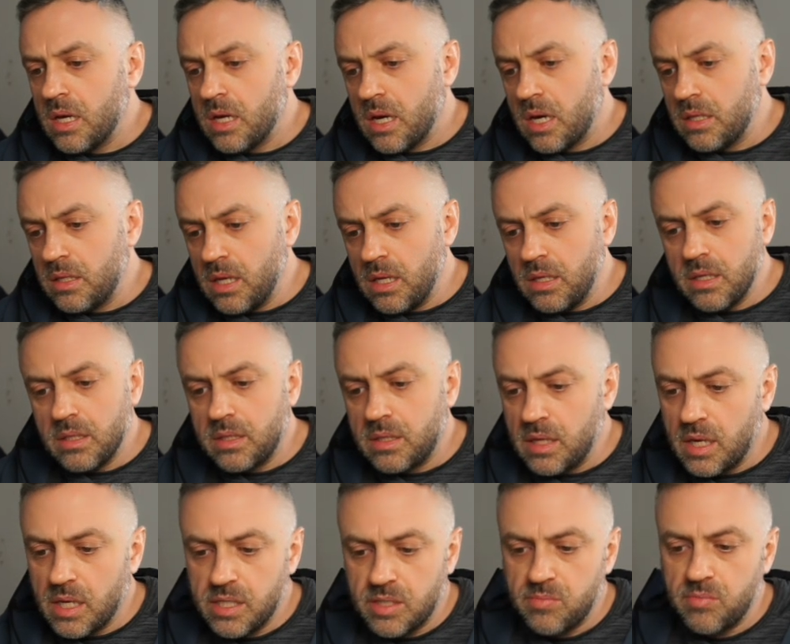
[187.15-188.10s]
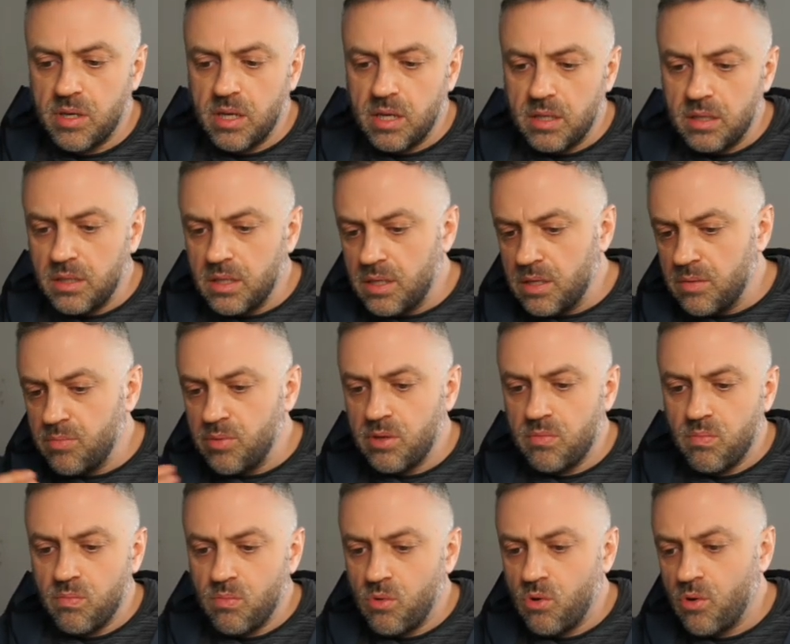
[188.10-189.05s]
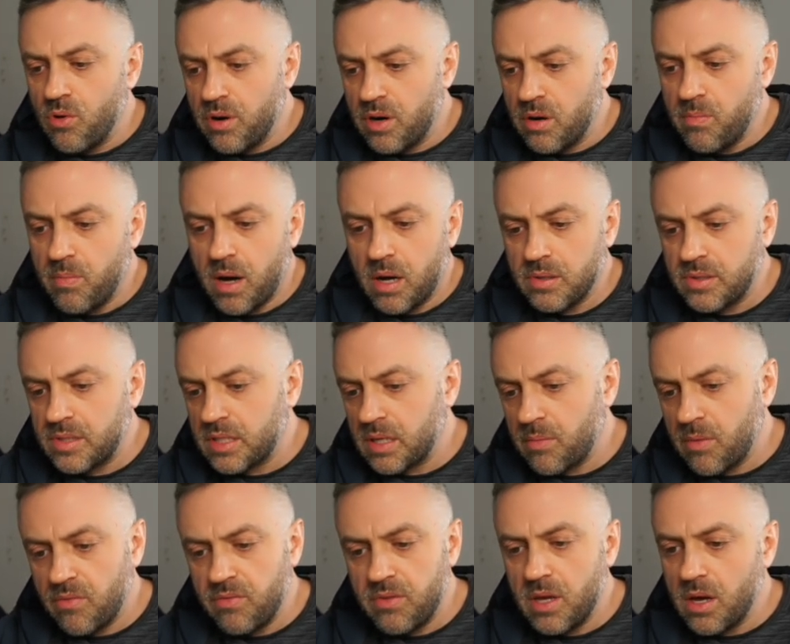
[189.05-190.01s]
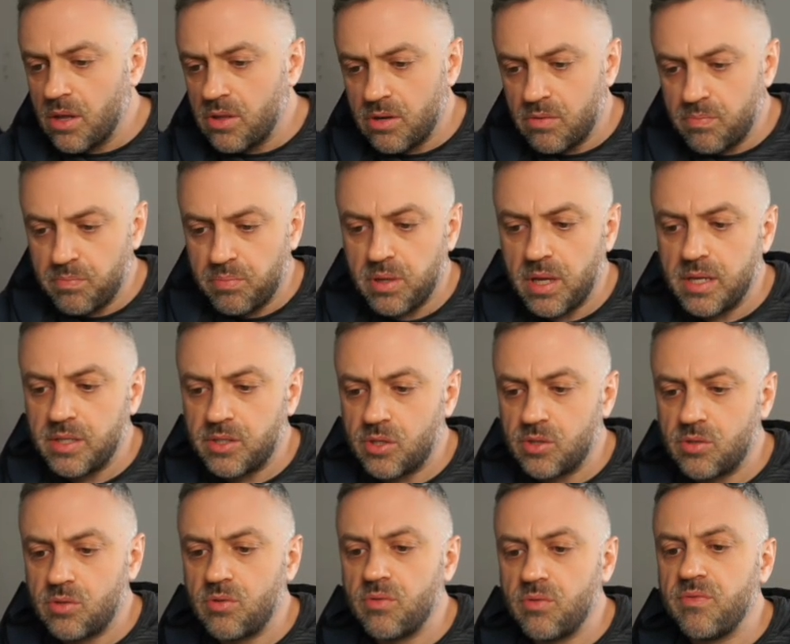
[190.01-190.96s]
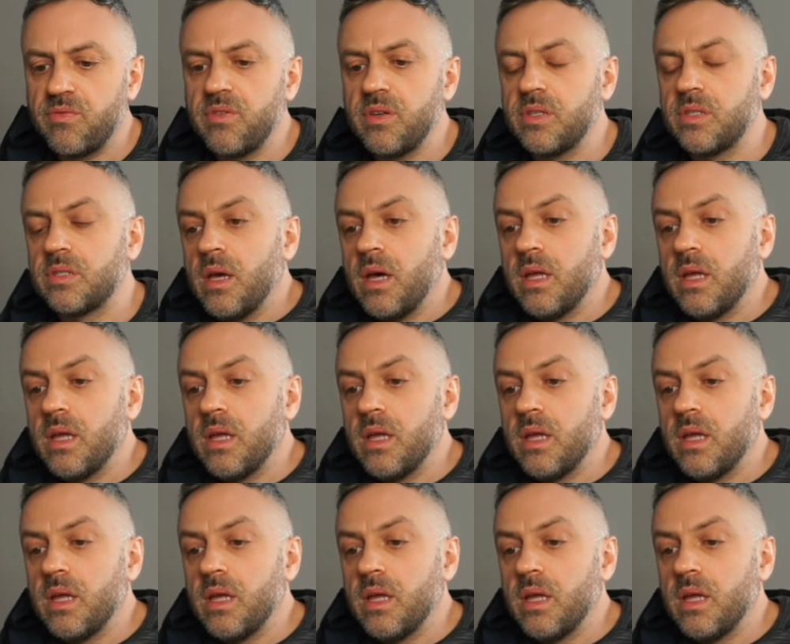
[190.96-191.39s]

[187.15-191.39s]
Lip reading: And then it tells me a little bit more about some of the other places to visit.